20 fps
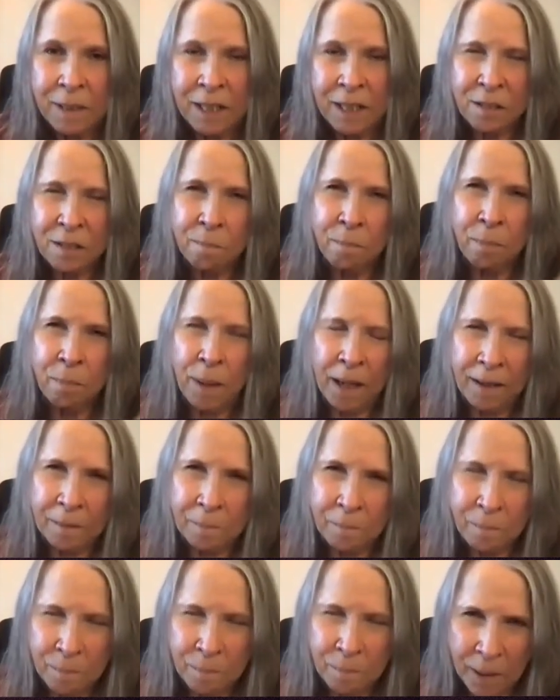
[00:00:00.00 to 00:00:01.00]
because mm. part
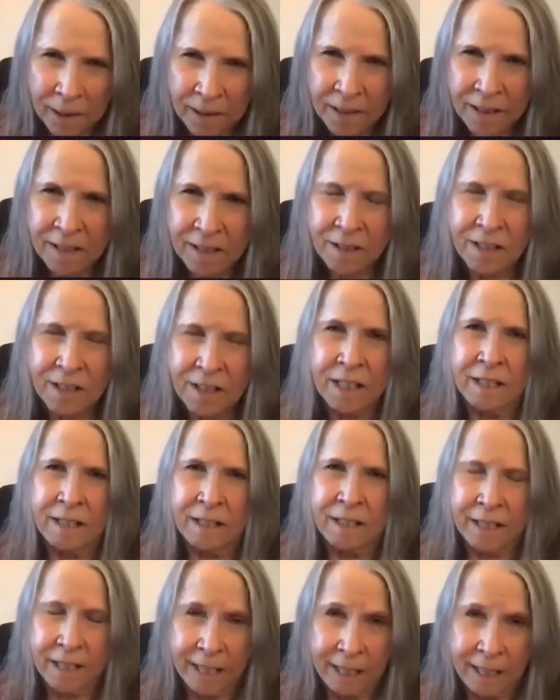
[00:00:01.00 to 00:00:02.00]
part of this
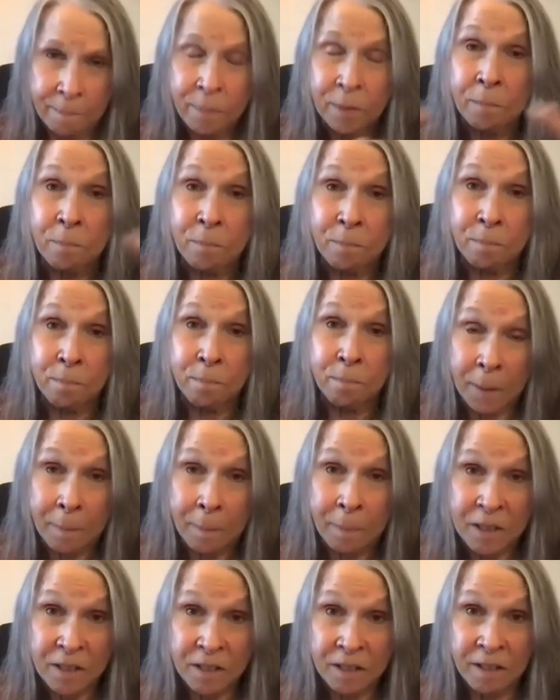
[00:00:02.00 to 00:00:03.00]
deeper
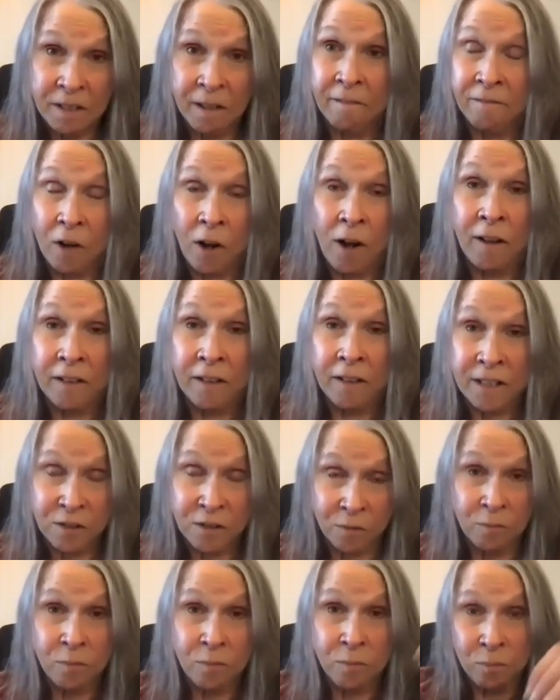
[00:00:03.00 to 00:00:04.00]
purpose of all
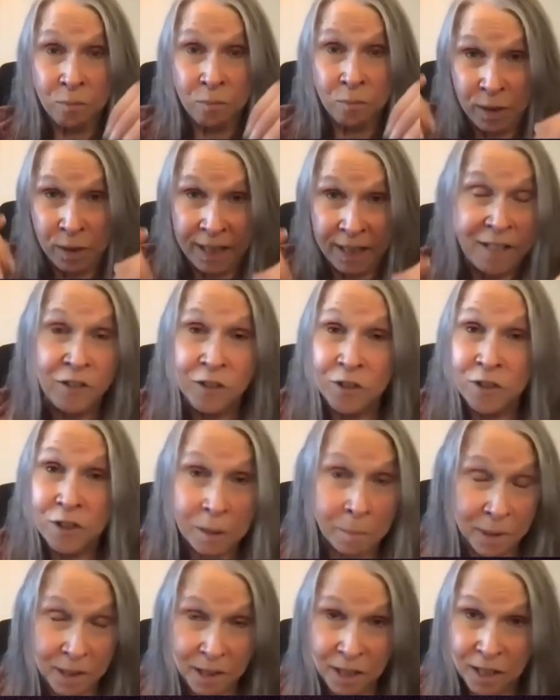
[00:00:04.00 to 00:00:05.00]
this
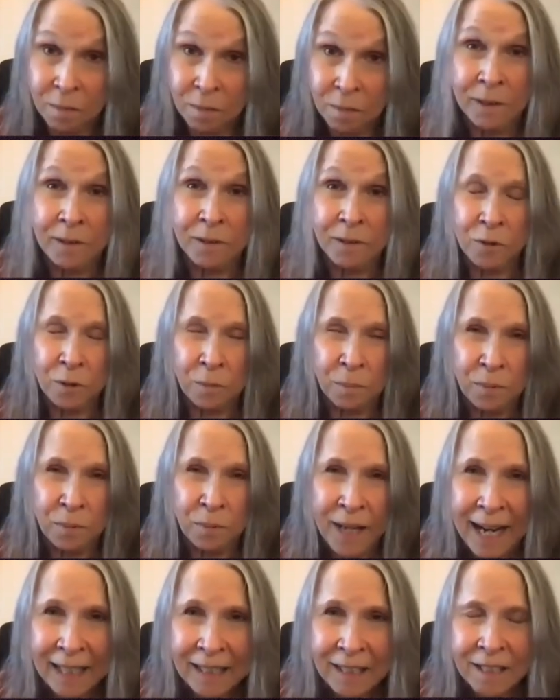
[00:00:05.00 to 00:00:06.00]
relationship as a spiritual
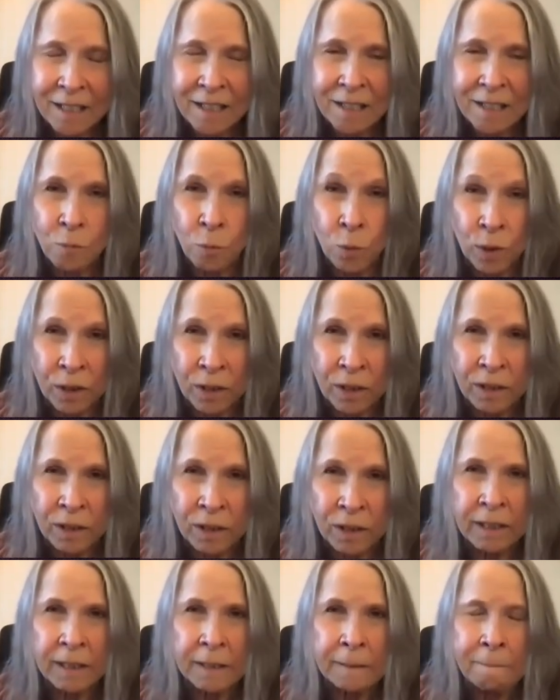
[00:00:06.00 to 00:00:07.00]
practice
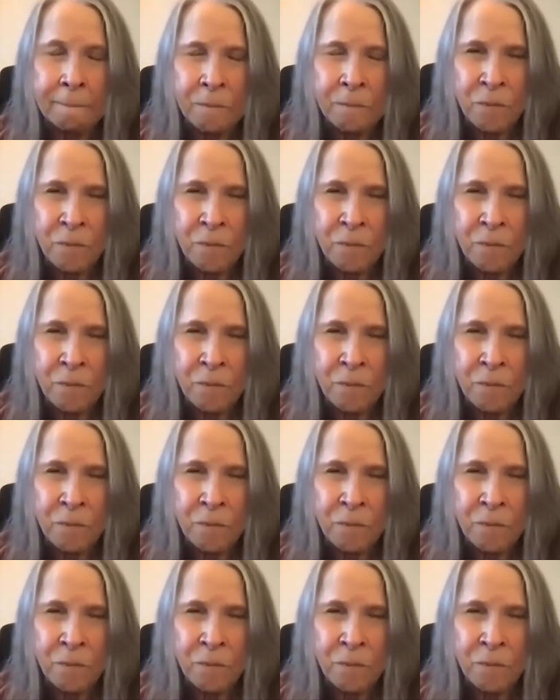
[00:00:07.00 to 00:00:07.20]
work